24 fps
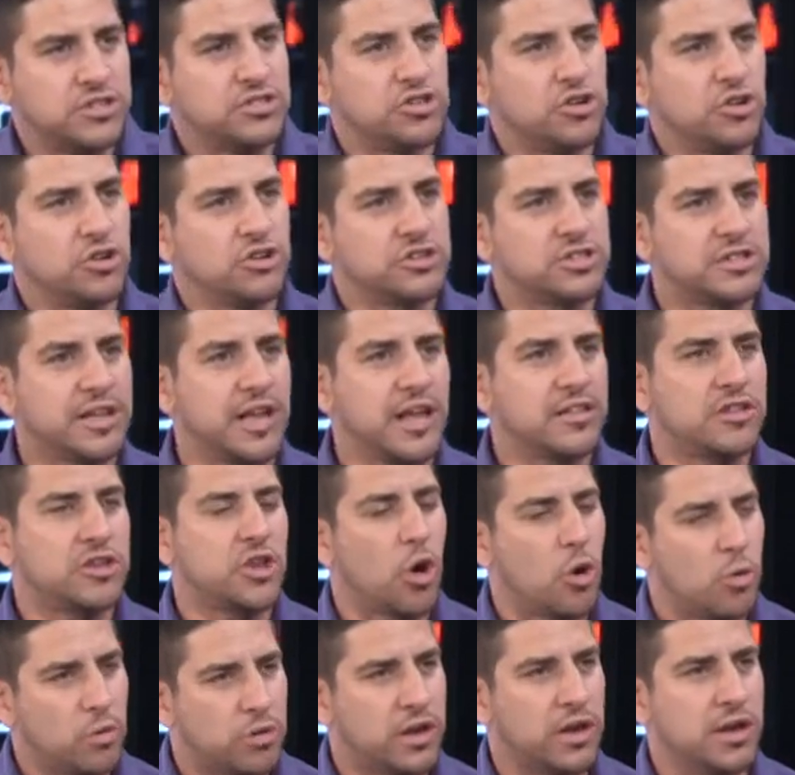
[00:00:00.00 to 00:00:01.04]
just a
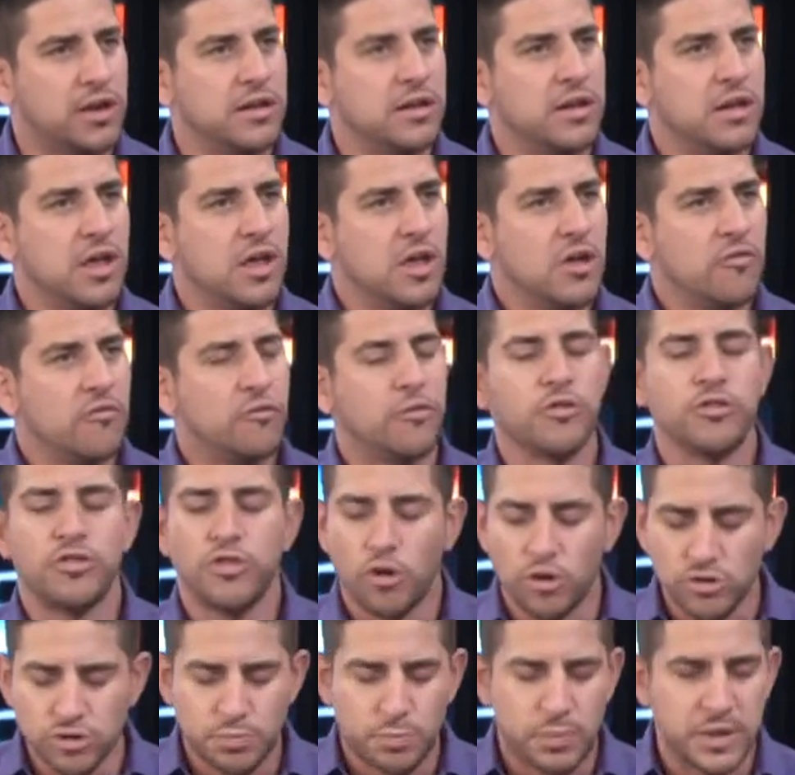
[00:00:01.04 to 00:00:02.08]
token for
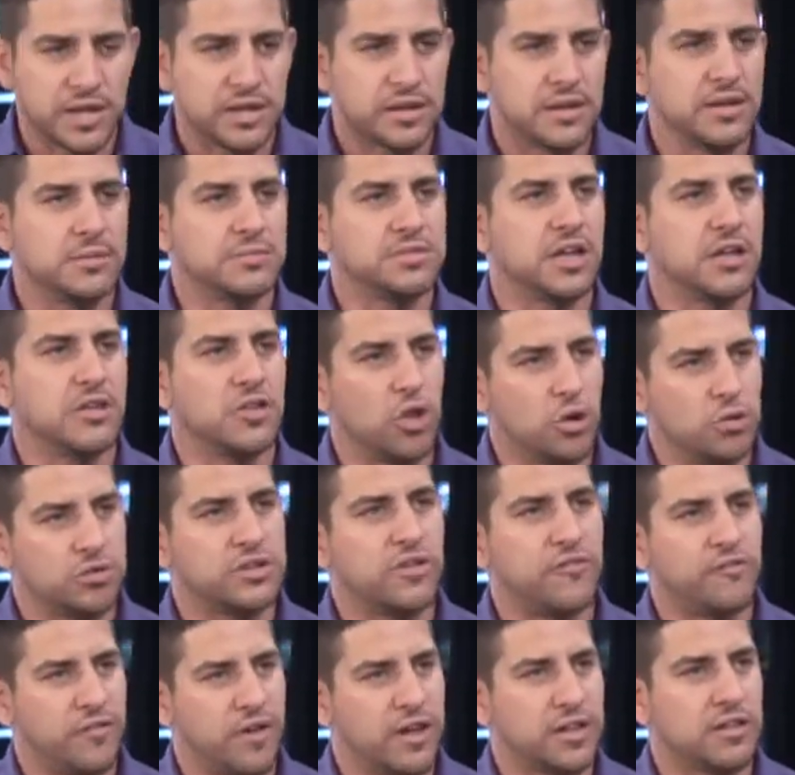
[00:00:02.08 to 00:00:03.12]
those victims and those
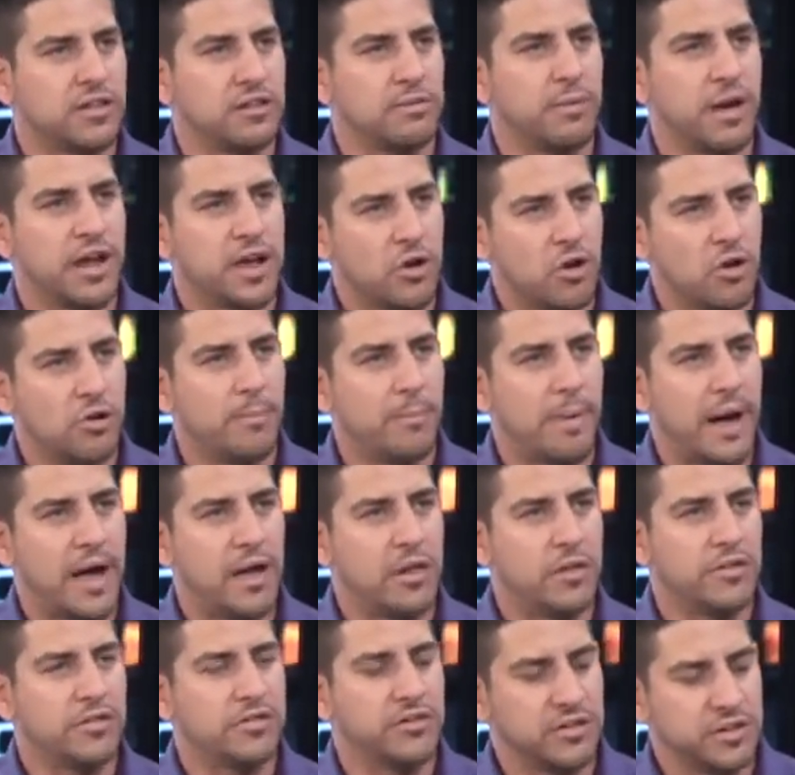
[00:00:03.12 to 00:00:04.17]
affected by gun
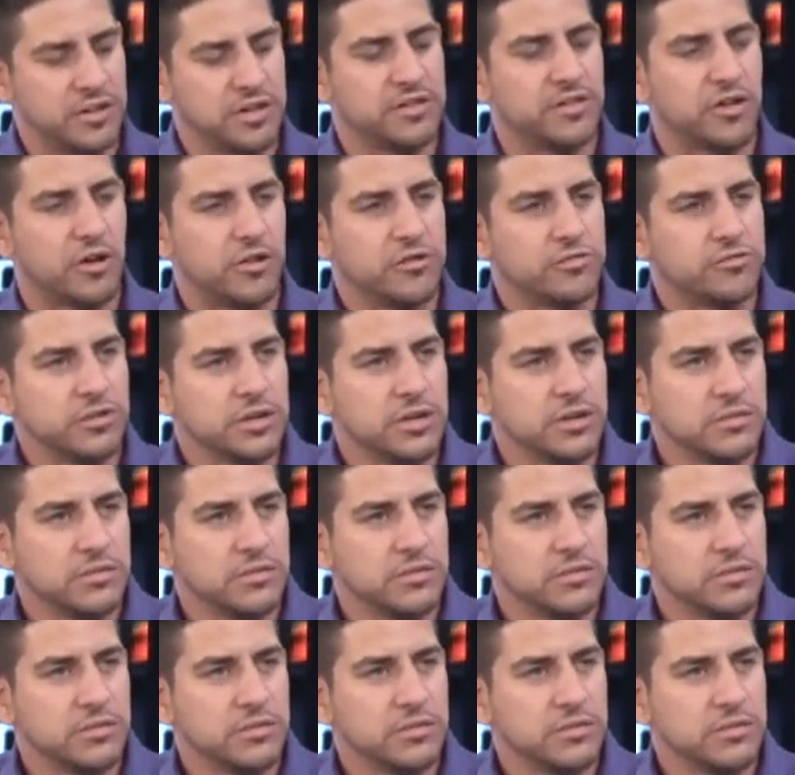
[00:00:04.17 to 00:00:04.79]
violence in this country?